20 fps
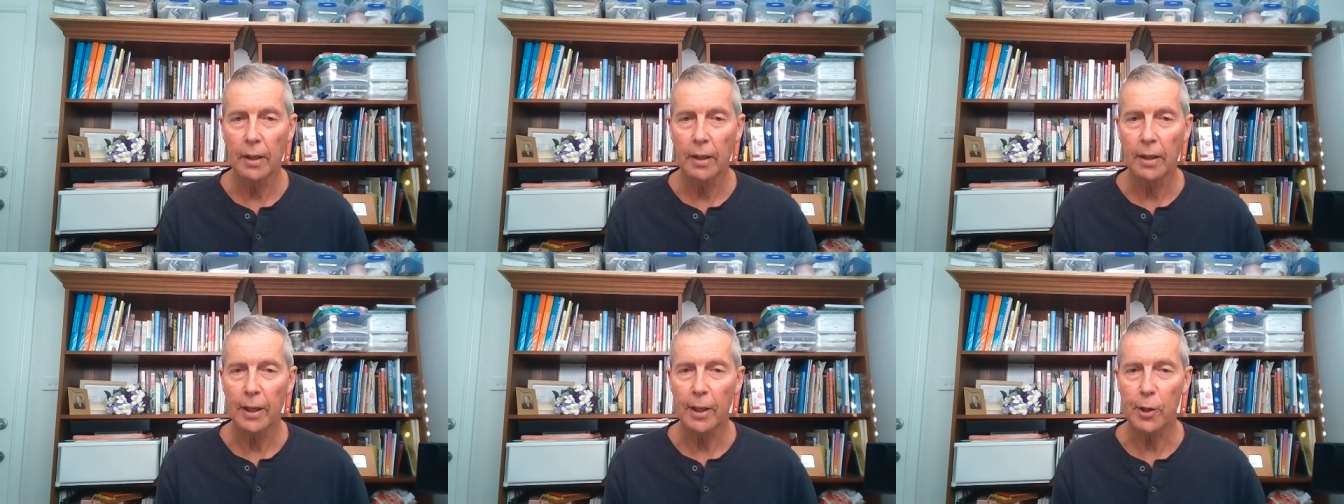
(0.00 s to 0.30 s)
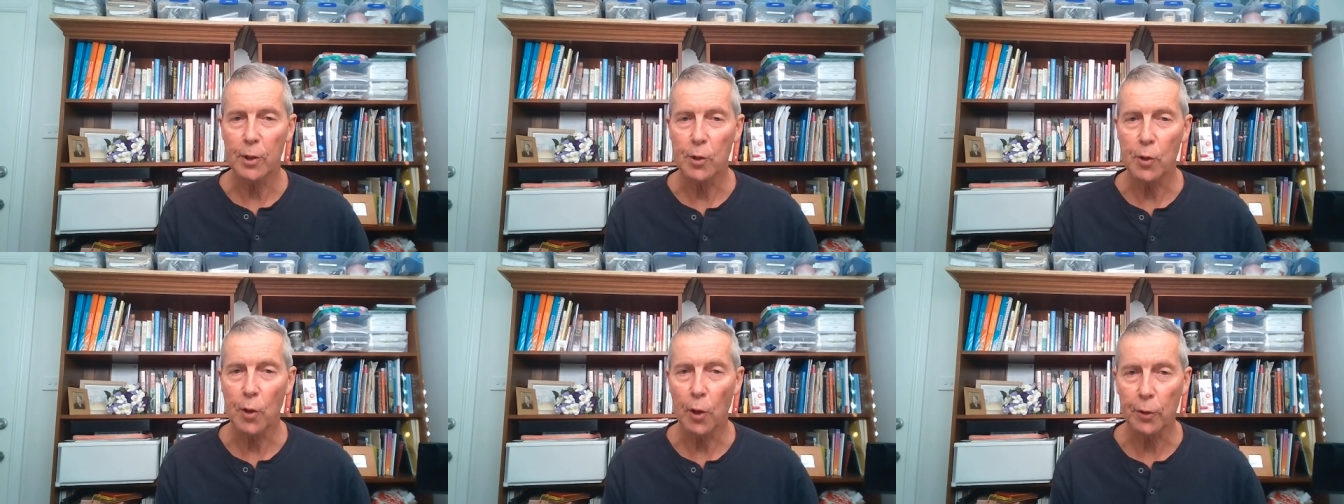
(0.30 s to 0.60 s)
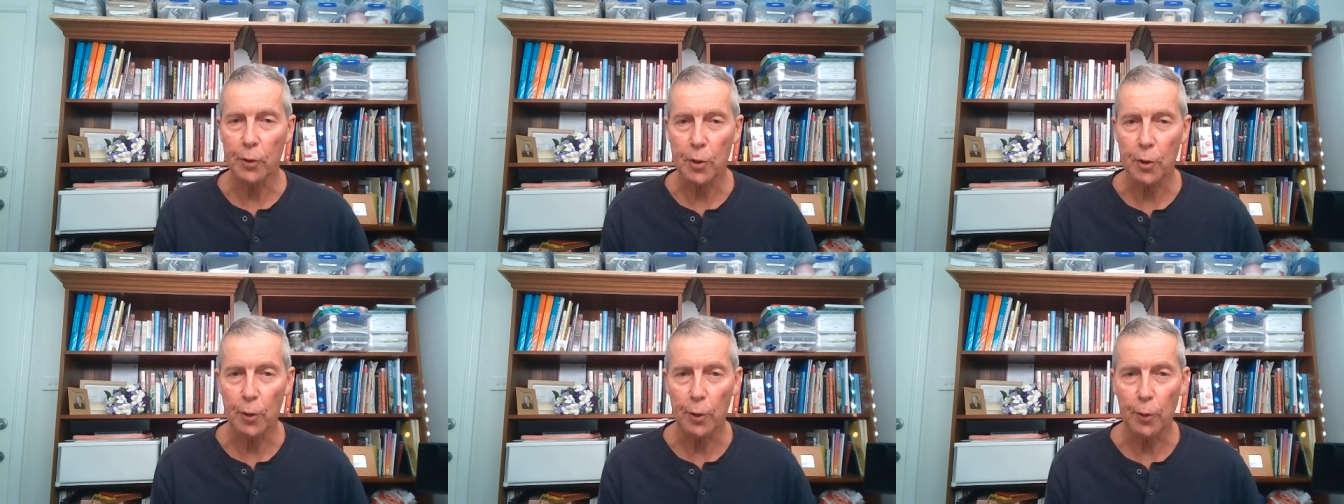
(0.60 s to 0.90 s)
It's
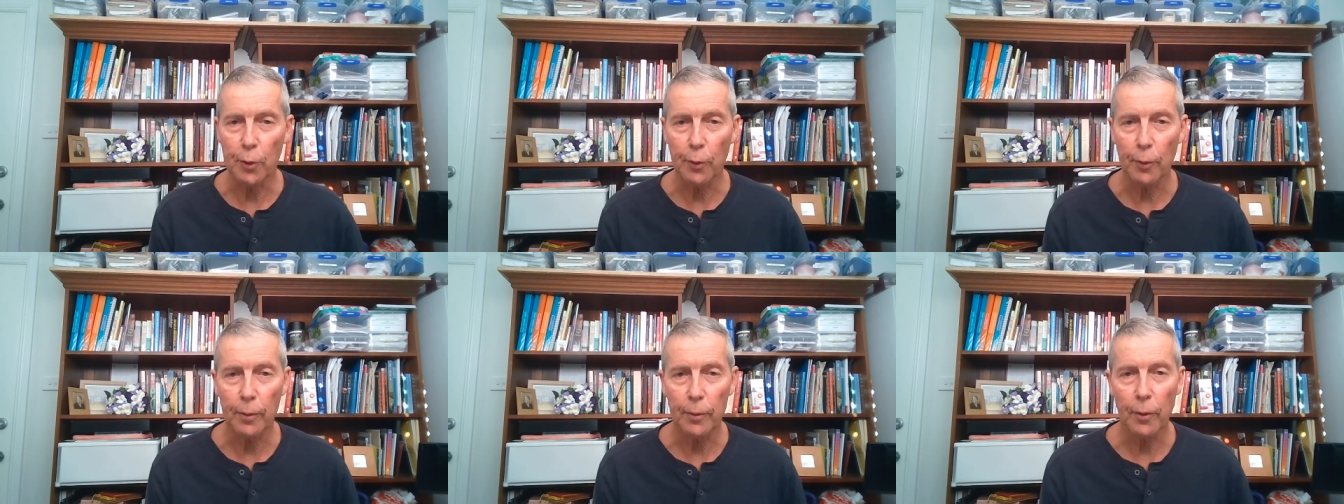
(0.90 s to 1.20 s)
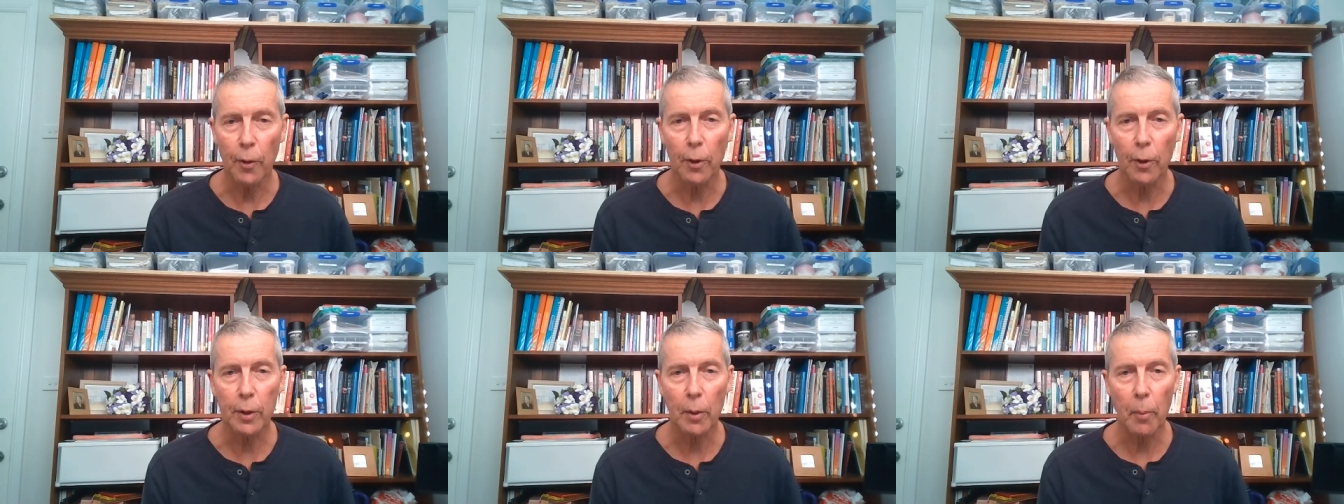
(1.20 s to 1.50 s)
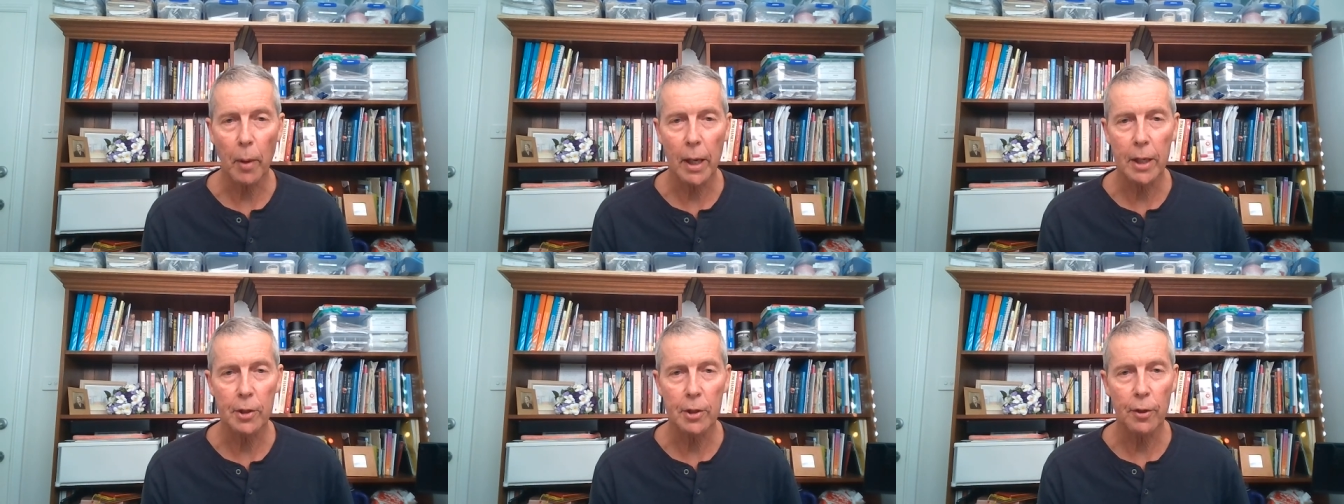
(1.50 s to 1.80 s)
not to knock the
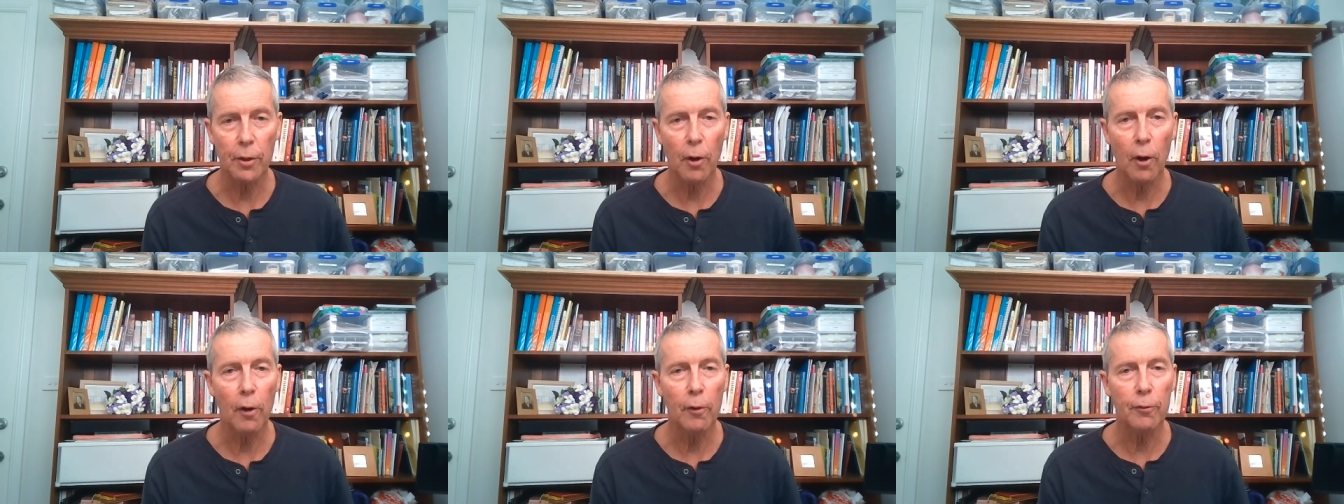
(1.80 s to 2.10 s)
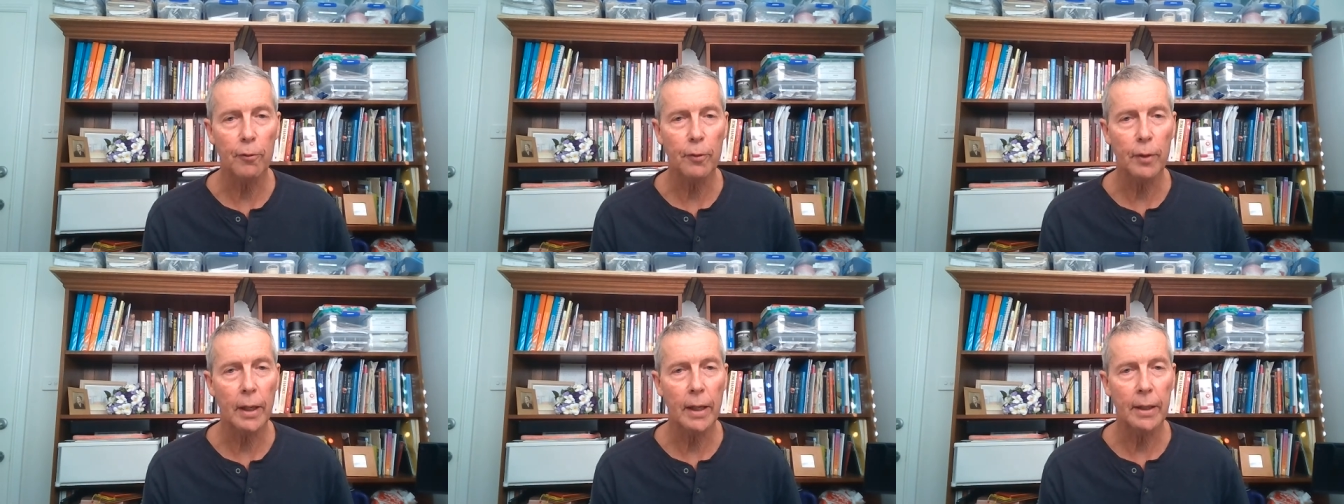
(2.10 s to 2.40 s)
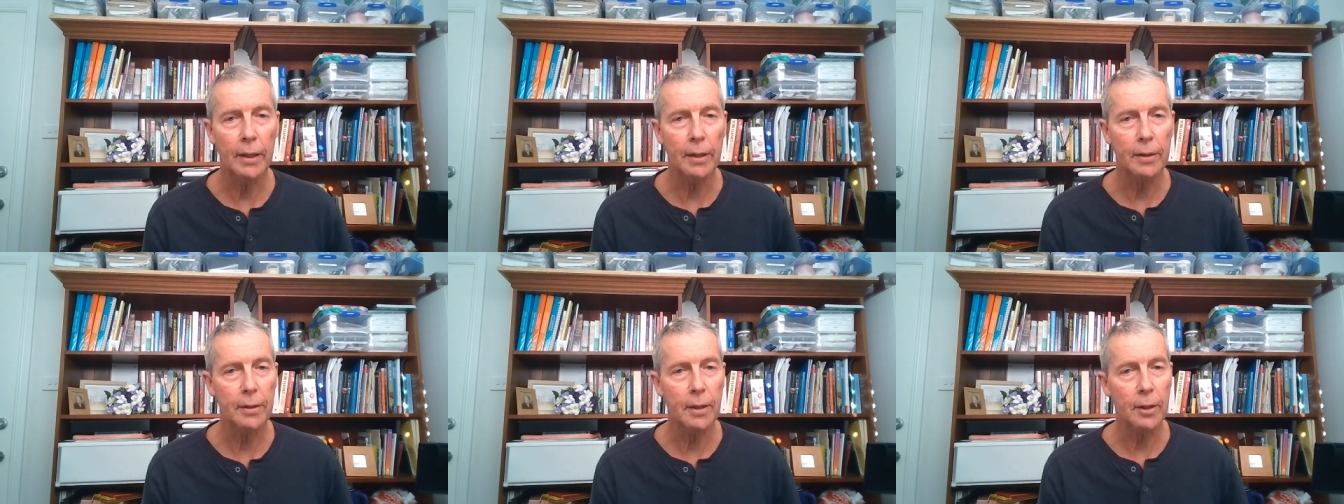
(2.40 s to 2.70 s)
patient off, and
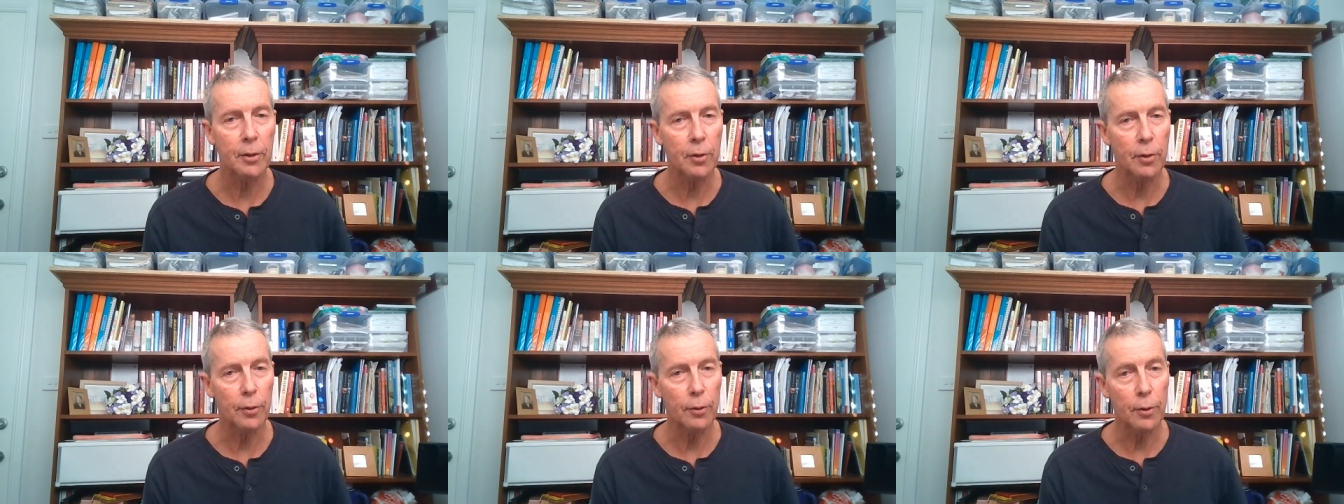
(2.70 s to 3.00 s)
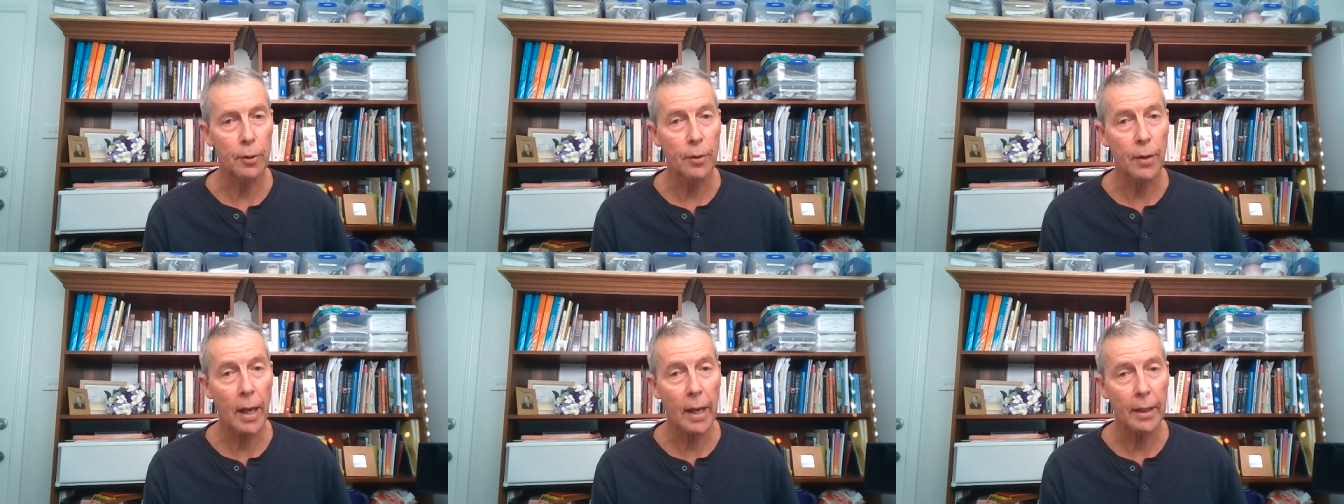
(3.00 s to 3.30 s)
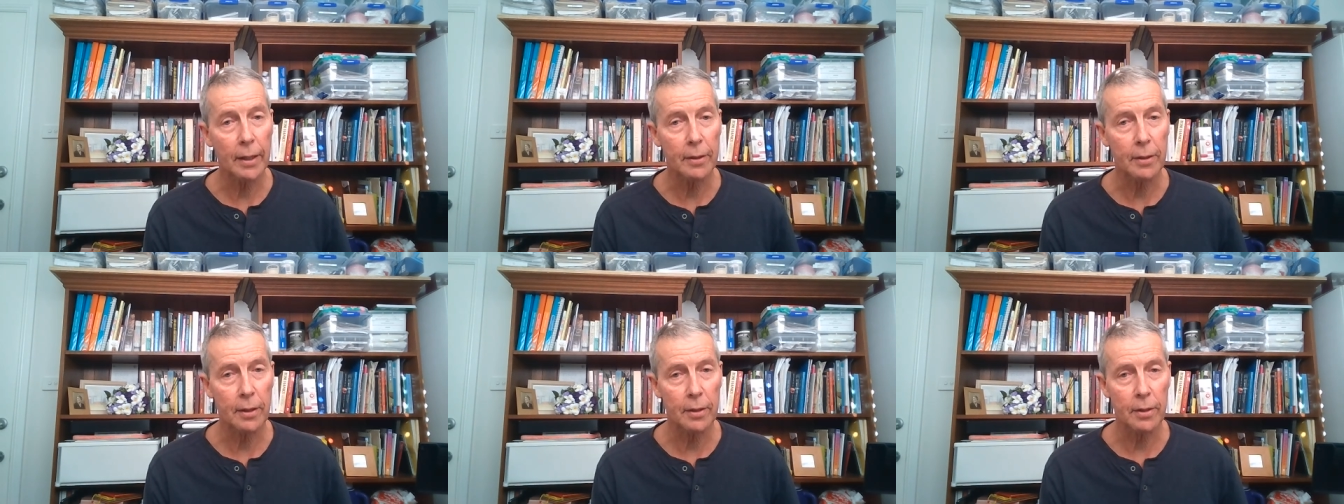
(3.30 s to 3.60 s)
it doesn't do that.
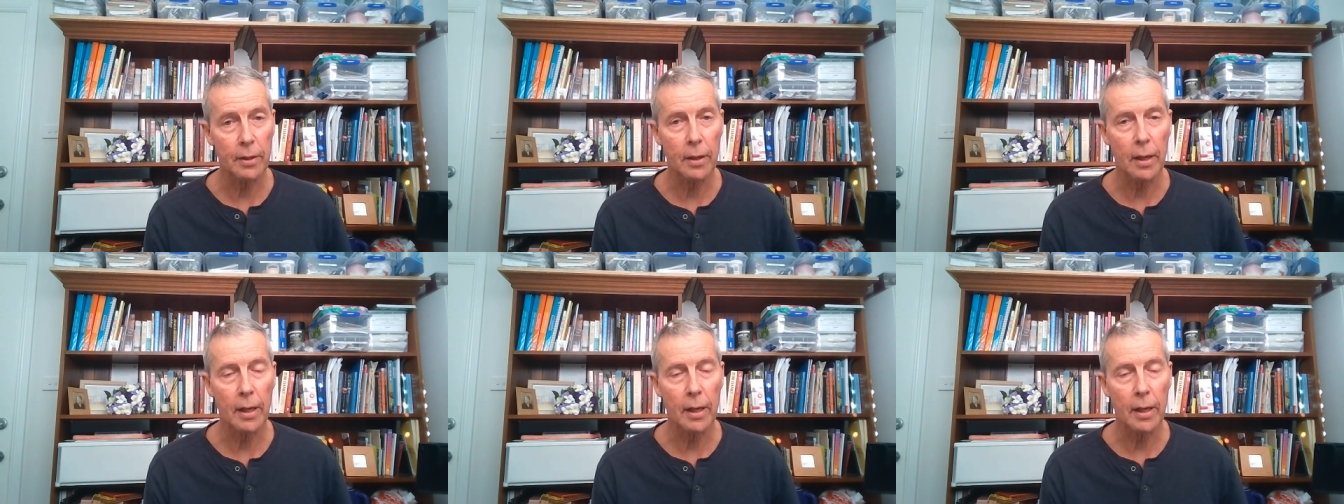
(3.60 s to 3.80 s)
It doesn't